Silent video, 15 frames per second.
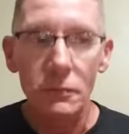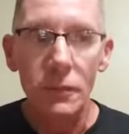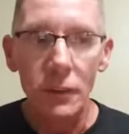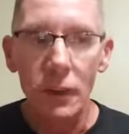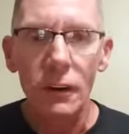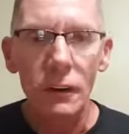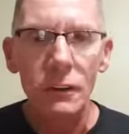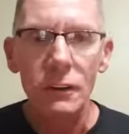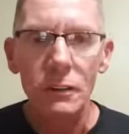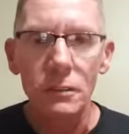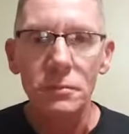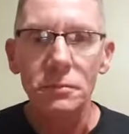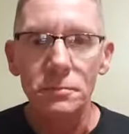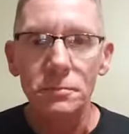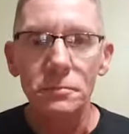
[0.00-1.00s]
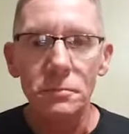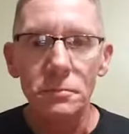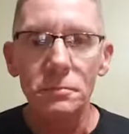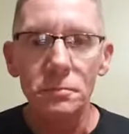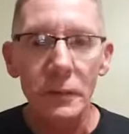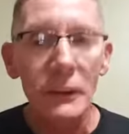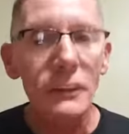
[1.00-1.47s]
are
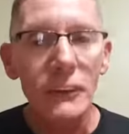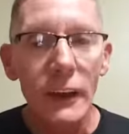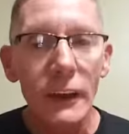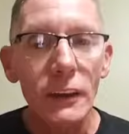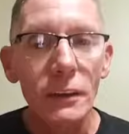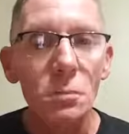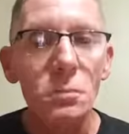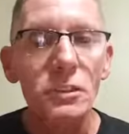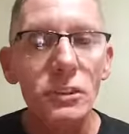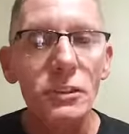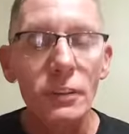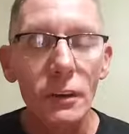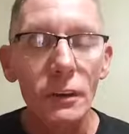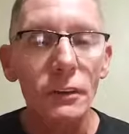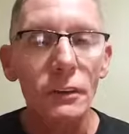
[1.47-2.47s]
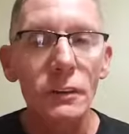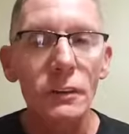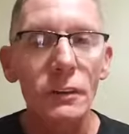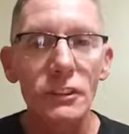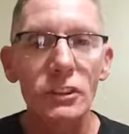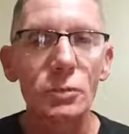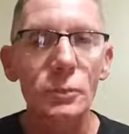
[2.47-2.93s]
big names, uh,
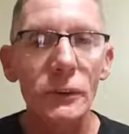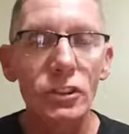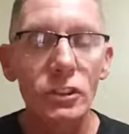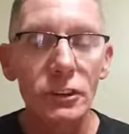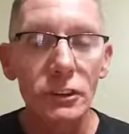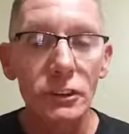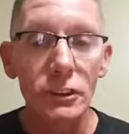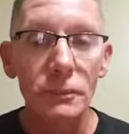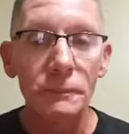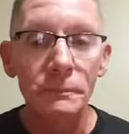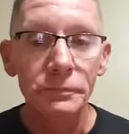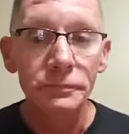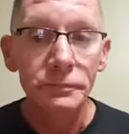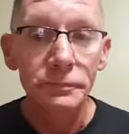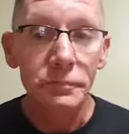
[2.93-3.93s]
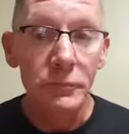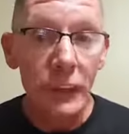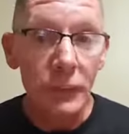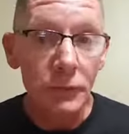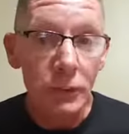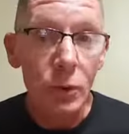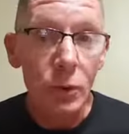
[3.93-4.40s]
especially
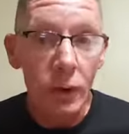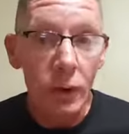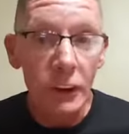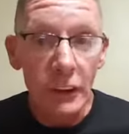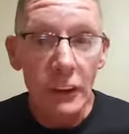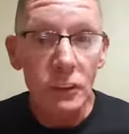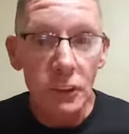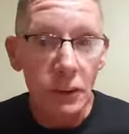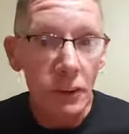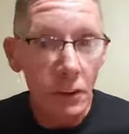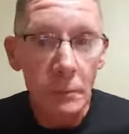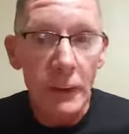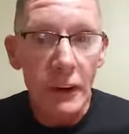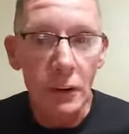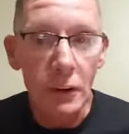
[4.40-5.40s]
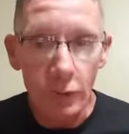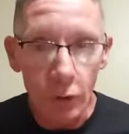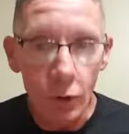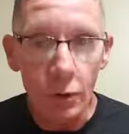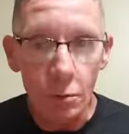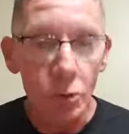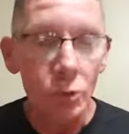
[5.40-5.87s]
if you are into the
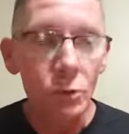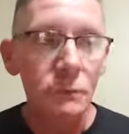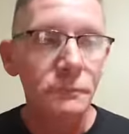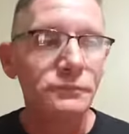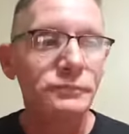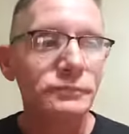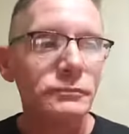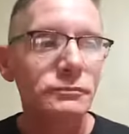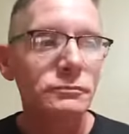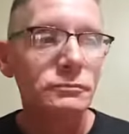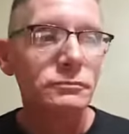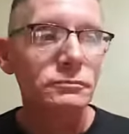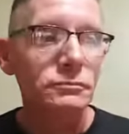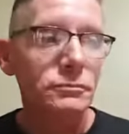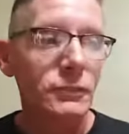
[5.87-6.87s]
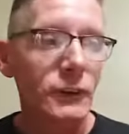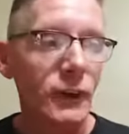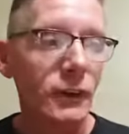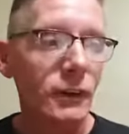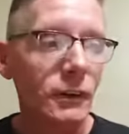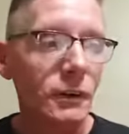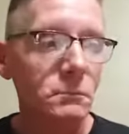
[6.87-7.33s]
paranormal.
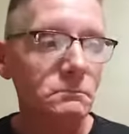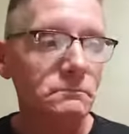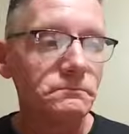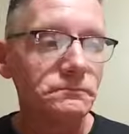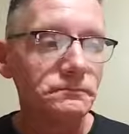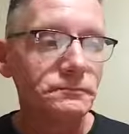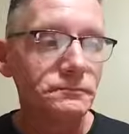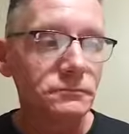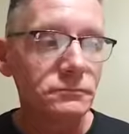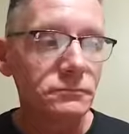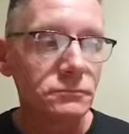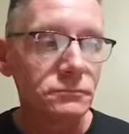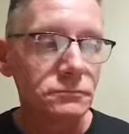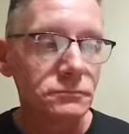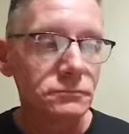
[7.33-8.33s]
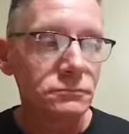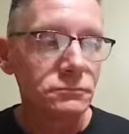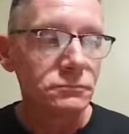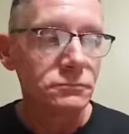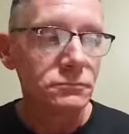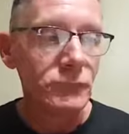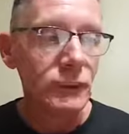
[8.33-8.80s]
Um,
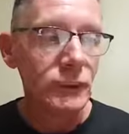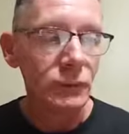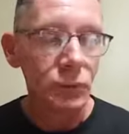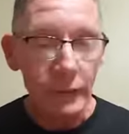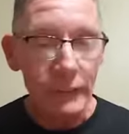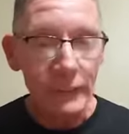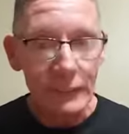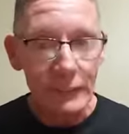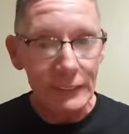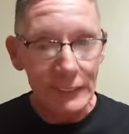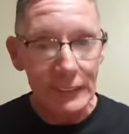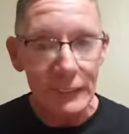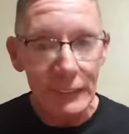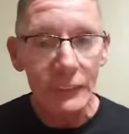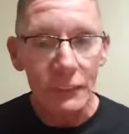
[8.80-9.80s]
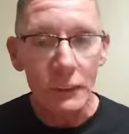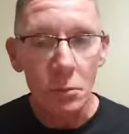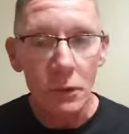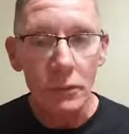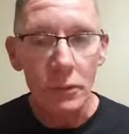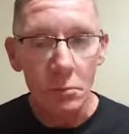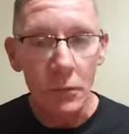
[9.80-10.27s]
if we can get some
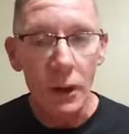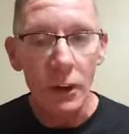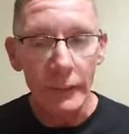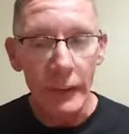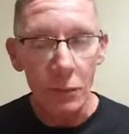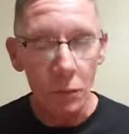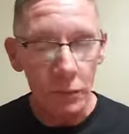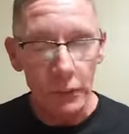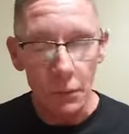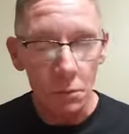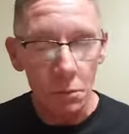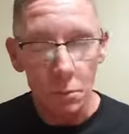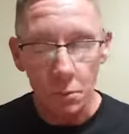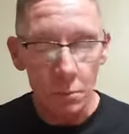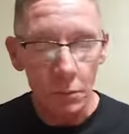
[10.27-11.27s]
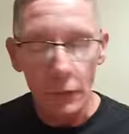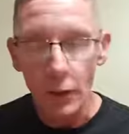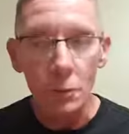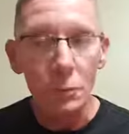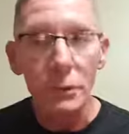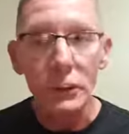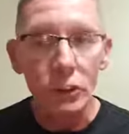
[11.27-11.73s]
of them on that we are
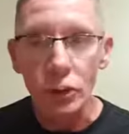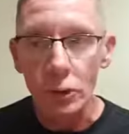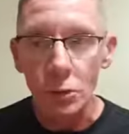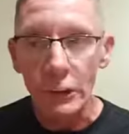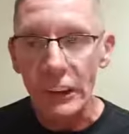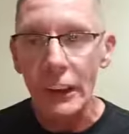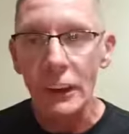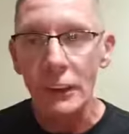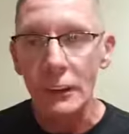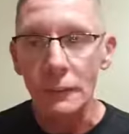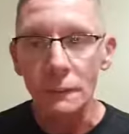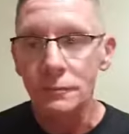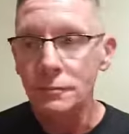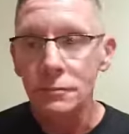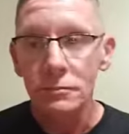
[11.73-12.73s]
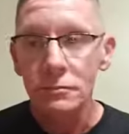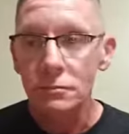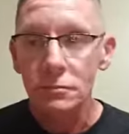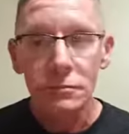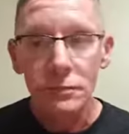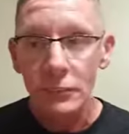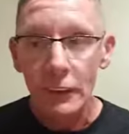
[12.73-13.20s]
pretty sure we can,
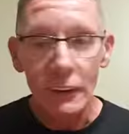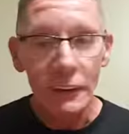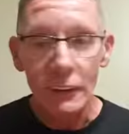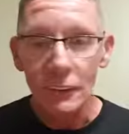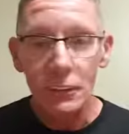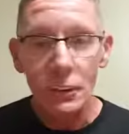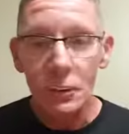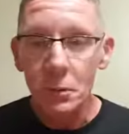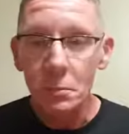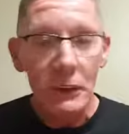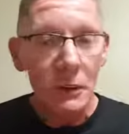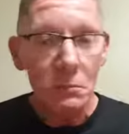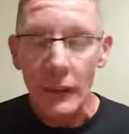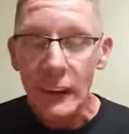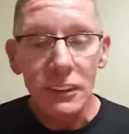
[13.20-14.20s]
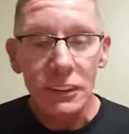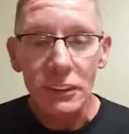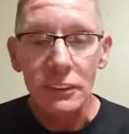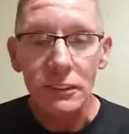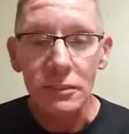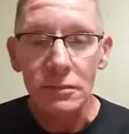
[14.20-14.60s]
it's going to be amazing.